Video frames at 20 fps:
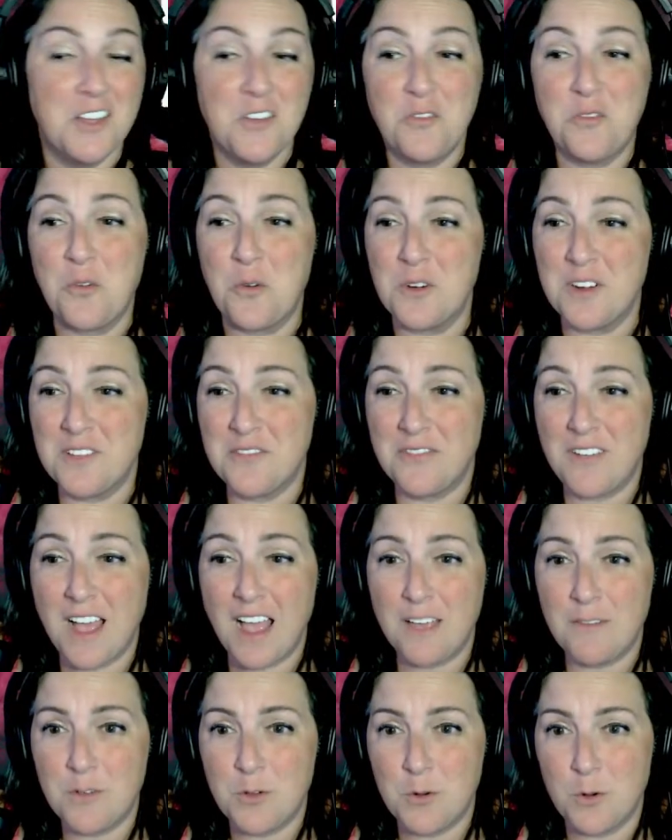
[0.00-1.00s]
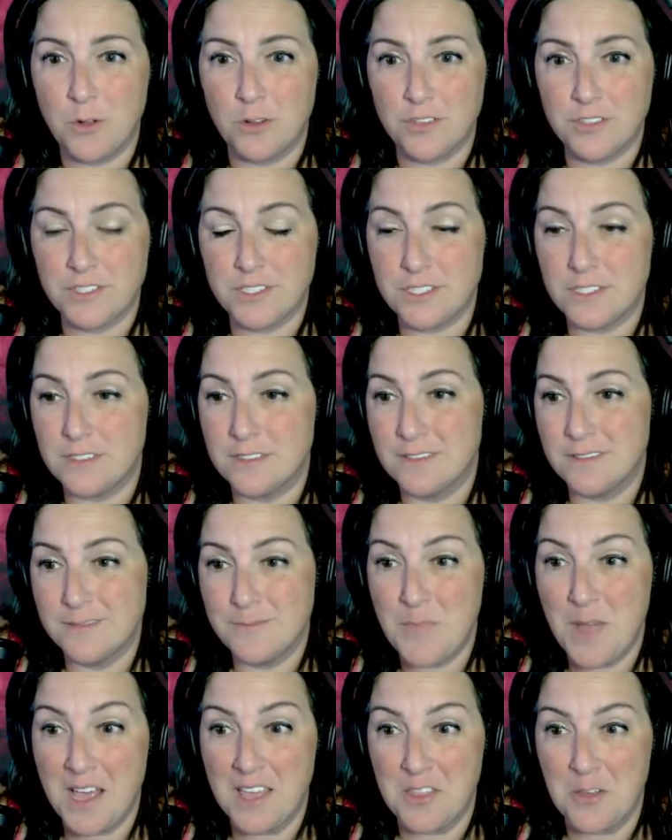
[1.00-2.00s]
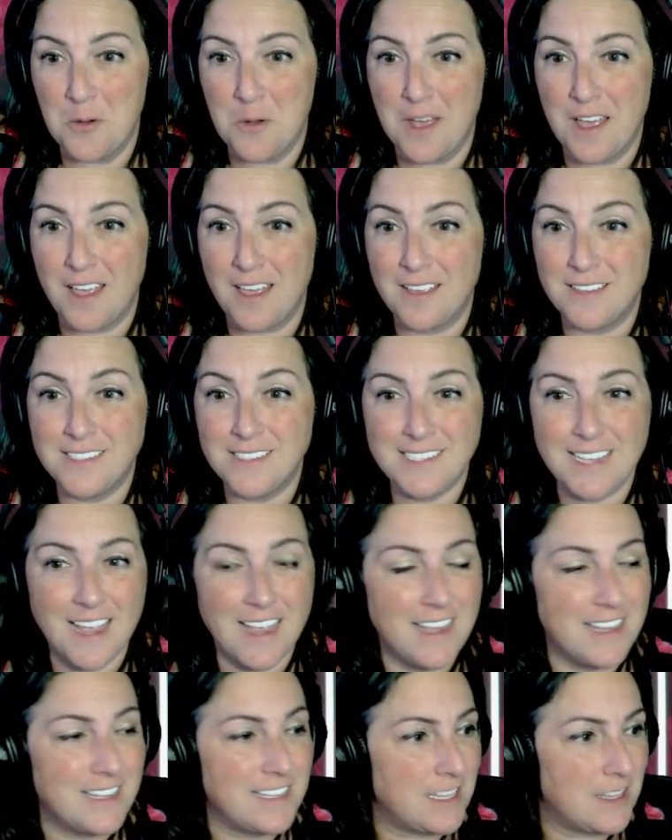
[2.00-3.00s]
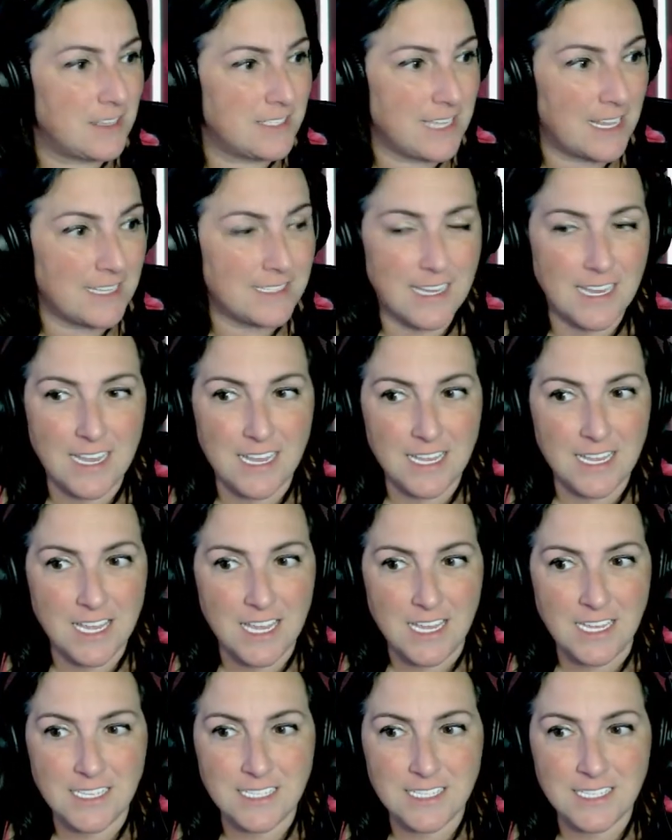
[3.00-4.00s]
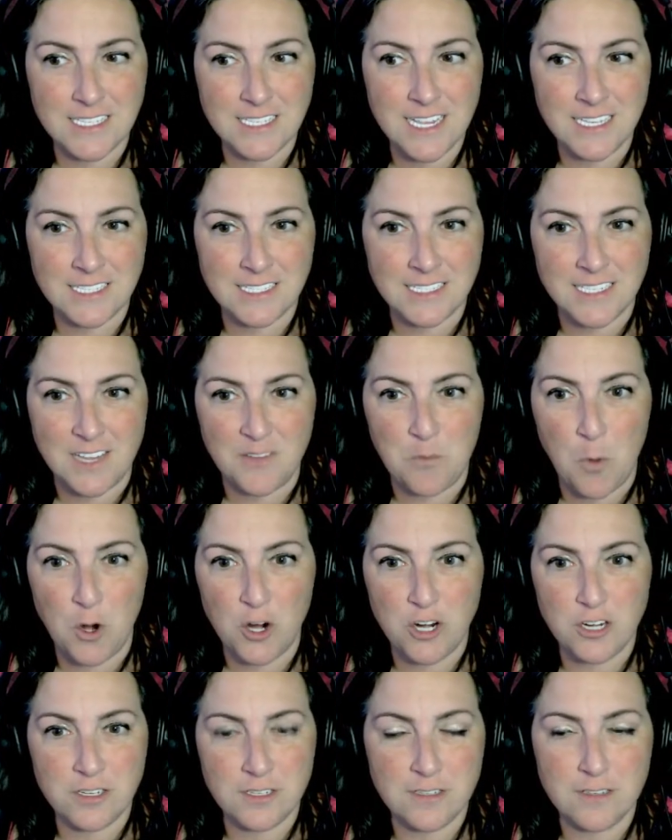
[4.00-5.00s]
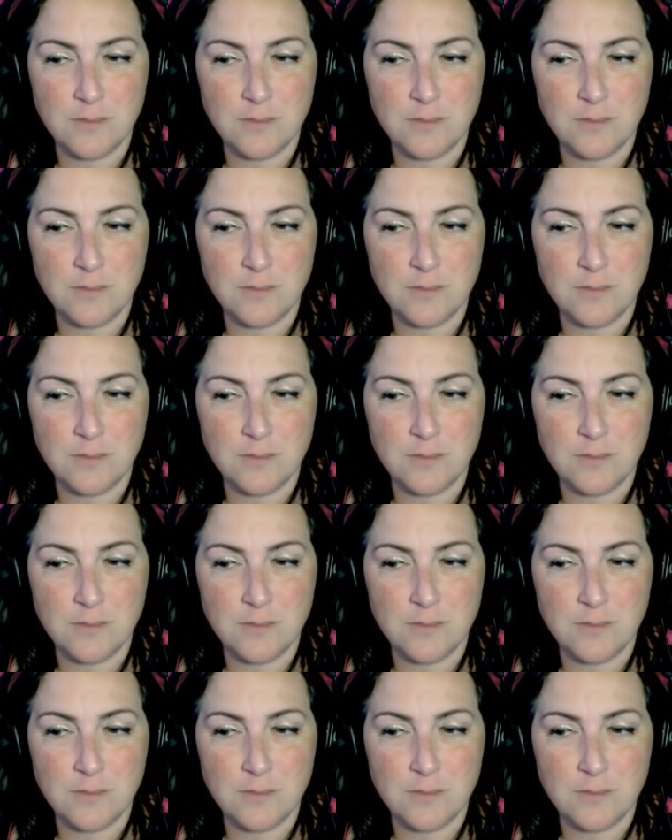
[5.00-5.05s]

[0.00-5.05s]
45-year-olds, by the way. Diane, is that Diane Keaton and Steve Martin?